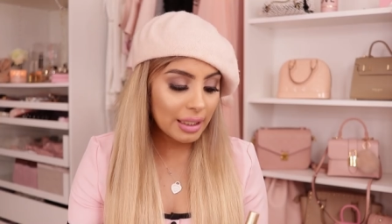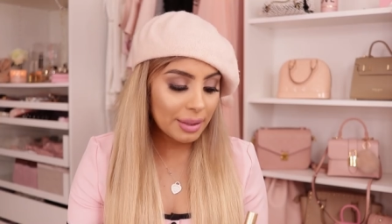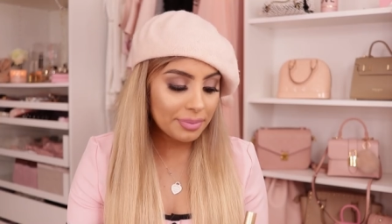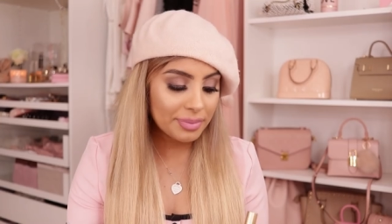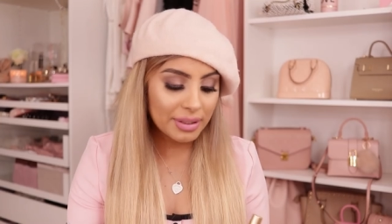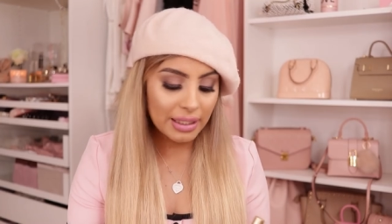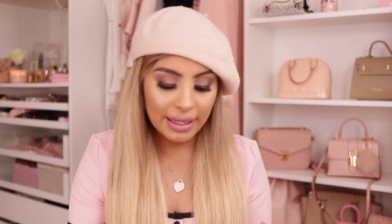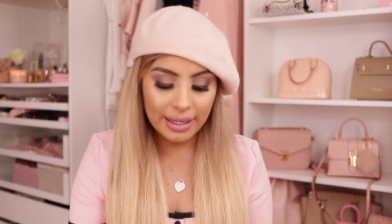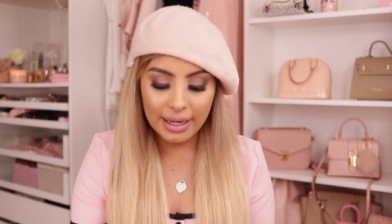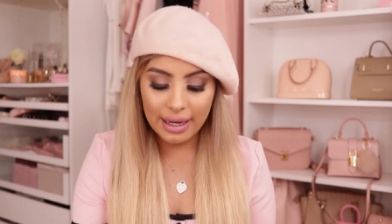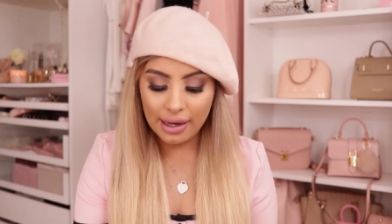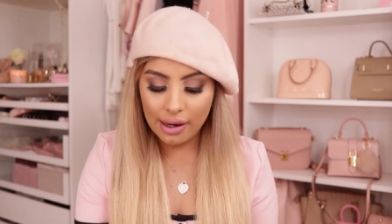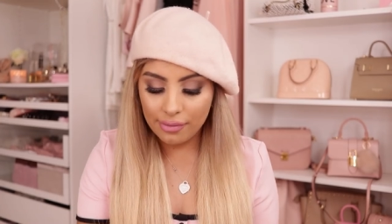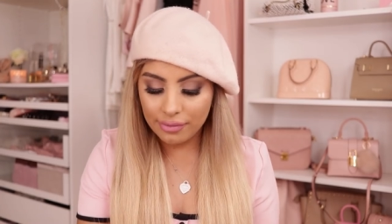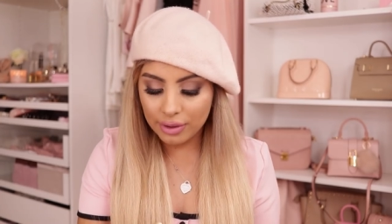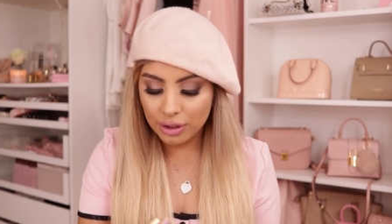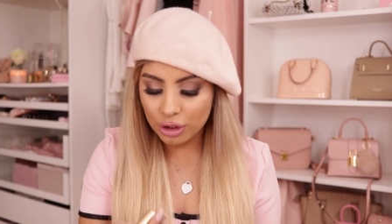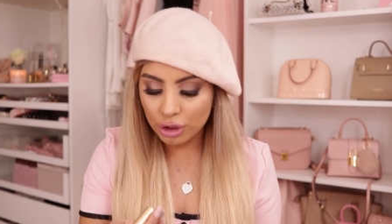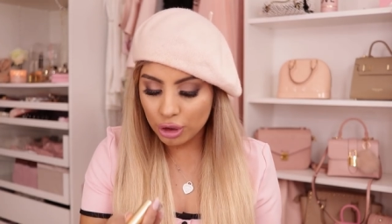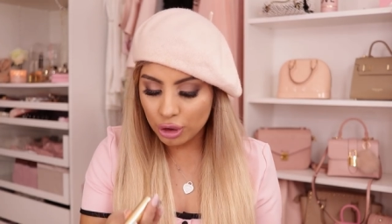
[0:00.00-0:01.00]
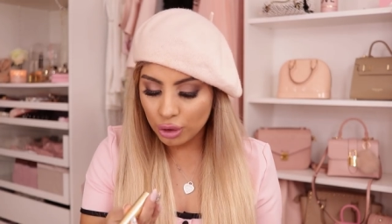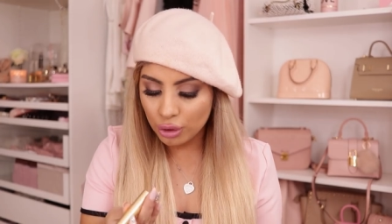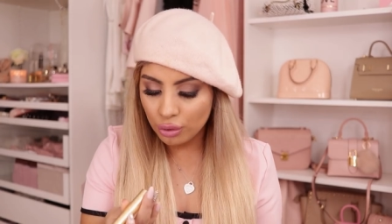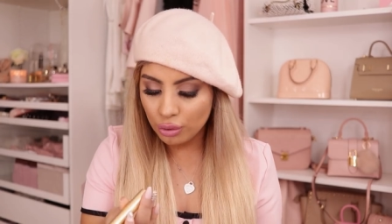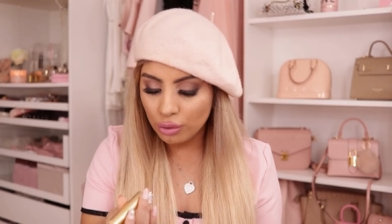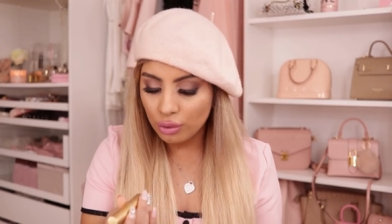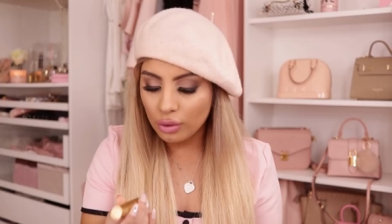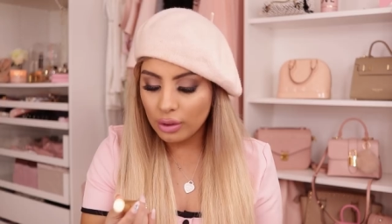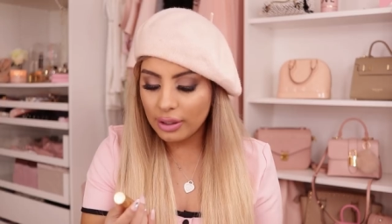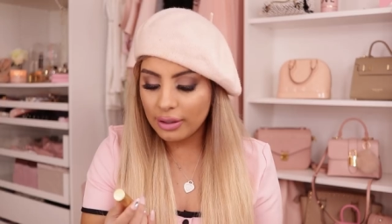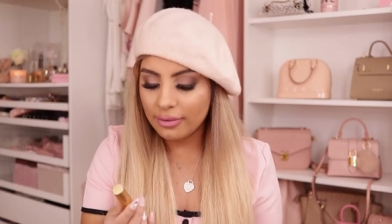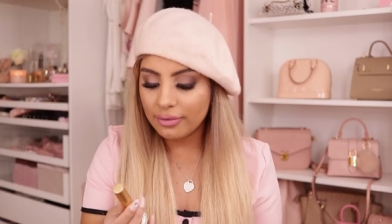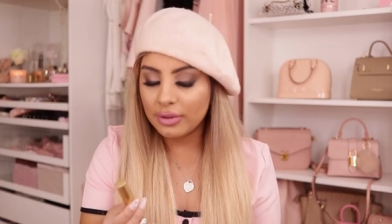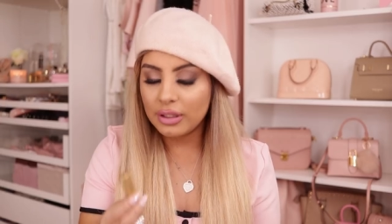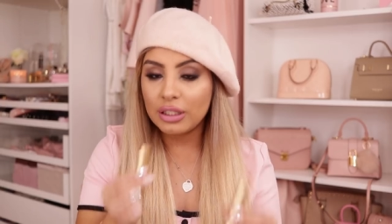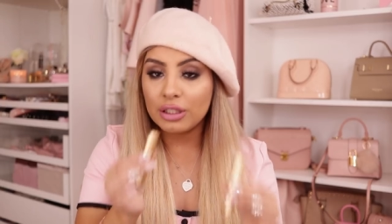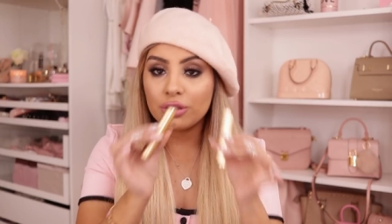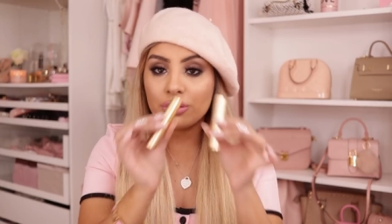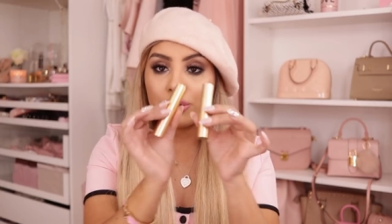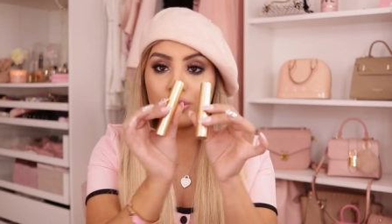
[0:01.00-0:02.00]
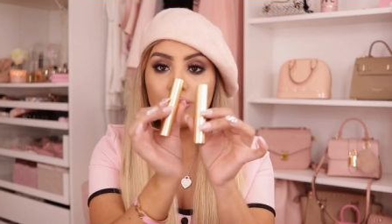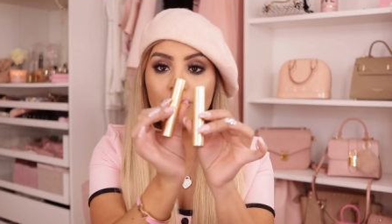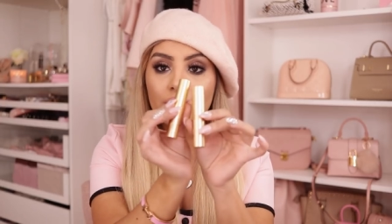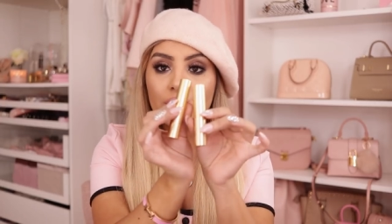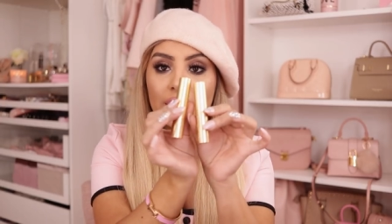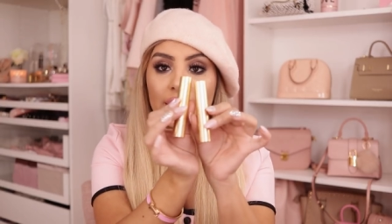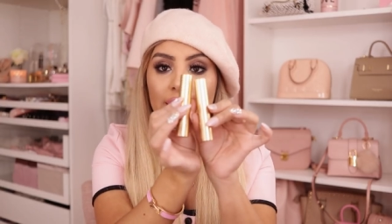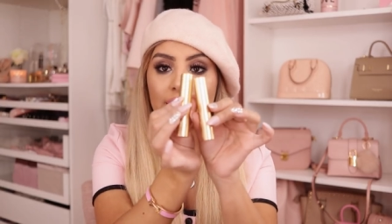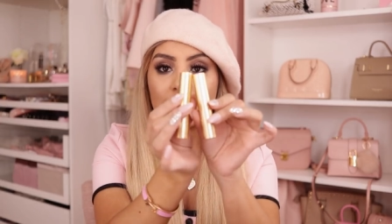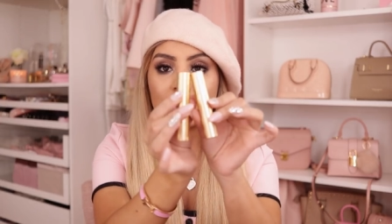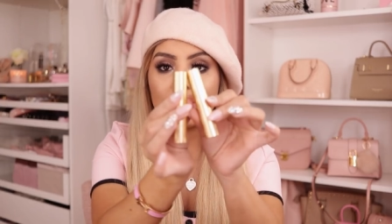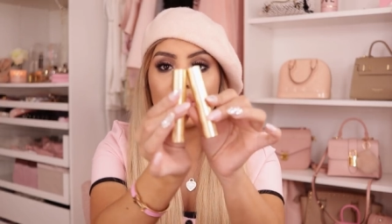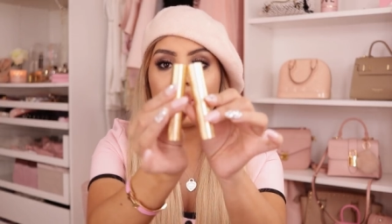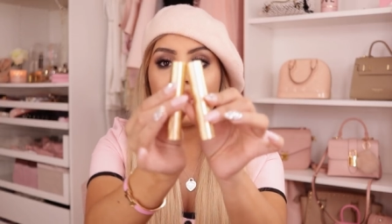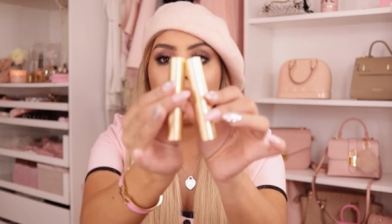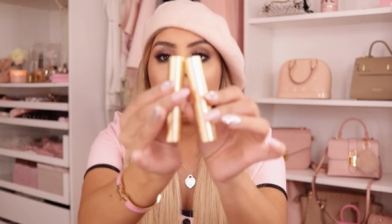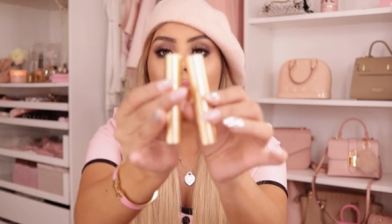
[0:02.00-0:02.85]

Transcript: Lips, I have two of the Too Faced